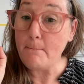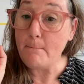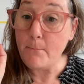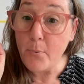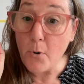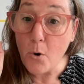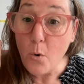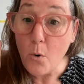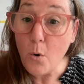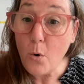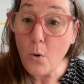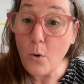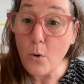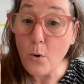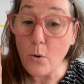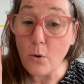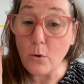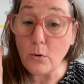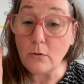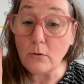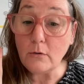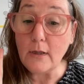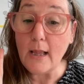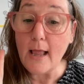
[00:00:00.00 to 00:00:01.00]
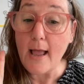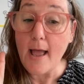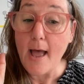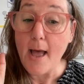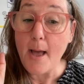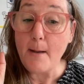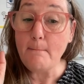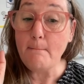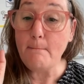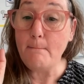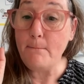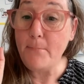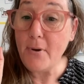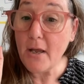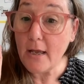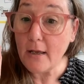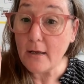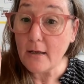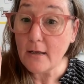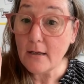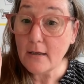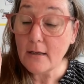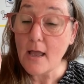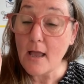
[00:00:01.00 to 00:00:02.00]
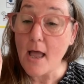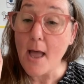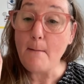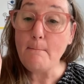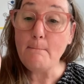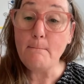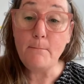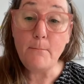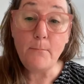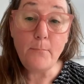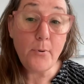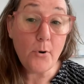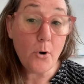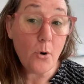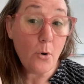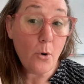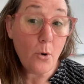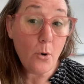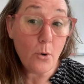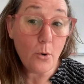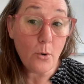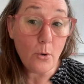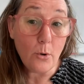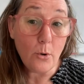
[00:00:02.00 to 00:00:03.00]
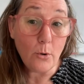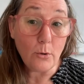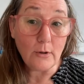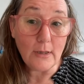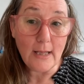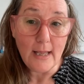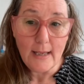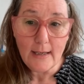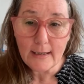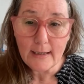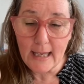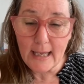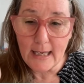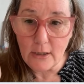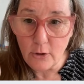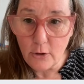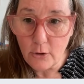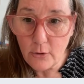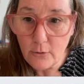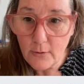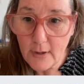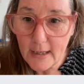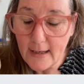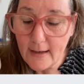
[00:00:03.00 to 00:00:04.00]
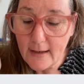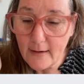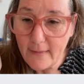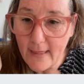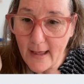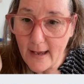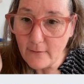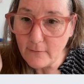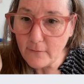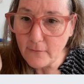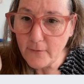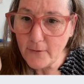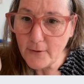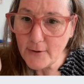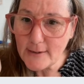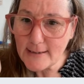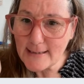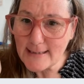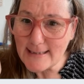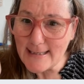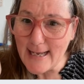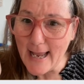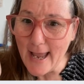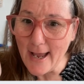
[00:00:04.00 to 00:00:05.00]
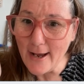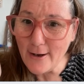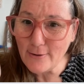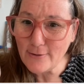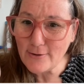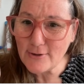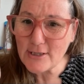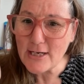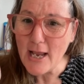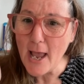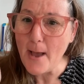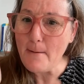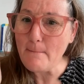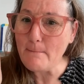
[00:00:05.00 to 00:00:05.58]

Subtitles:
ball, b, ball. Can you hear that first sound?